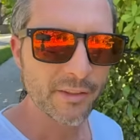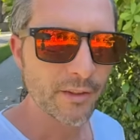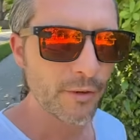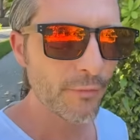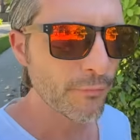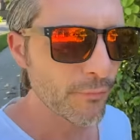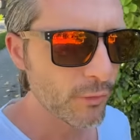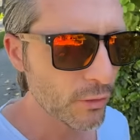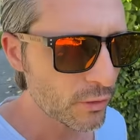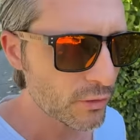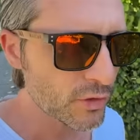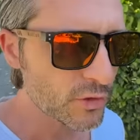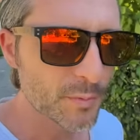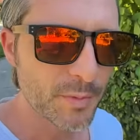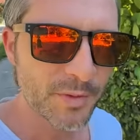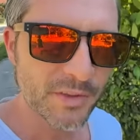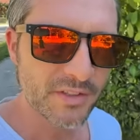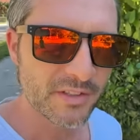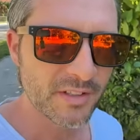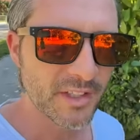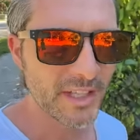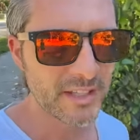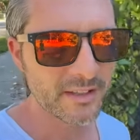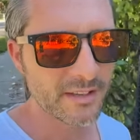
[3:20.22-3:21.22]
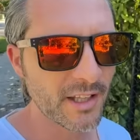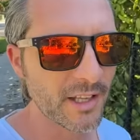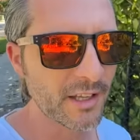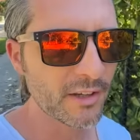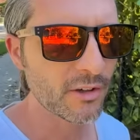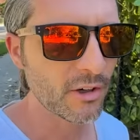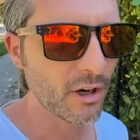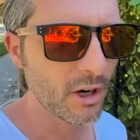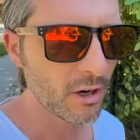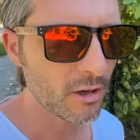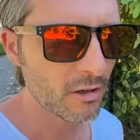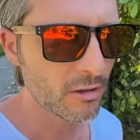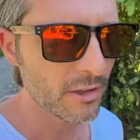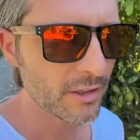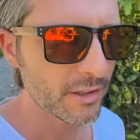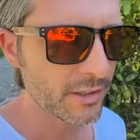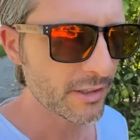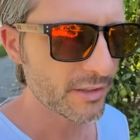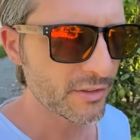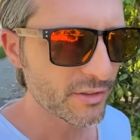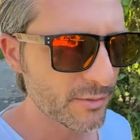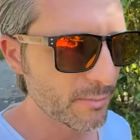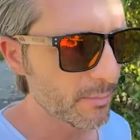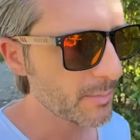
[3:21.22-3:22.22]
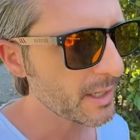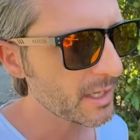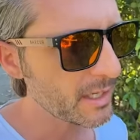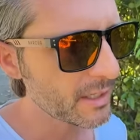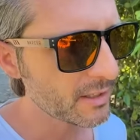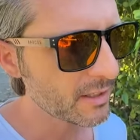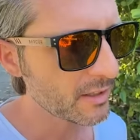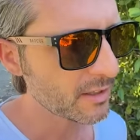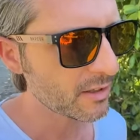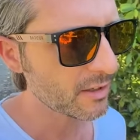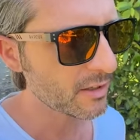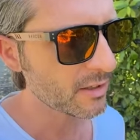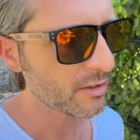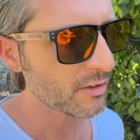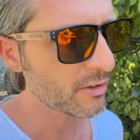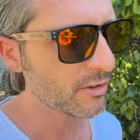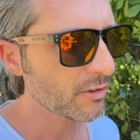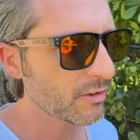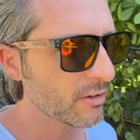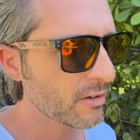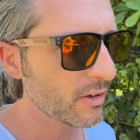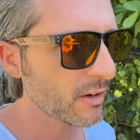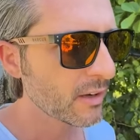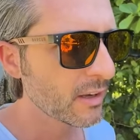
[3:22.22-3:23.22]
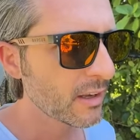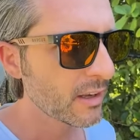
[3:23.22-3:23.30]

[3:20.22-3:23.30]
the first mistake that Carla is making here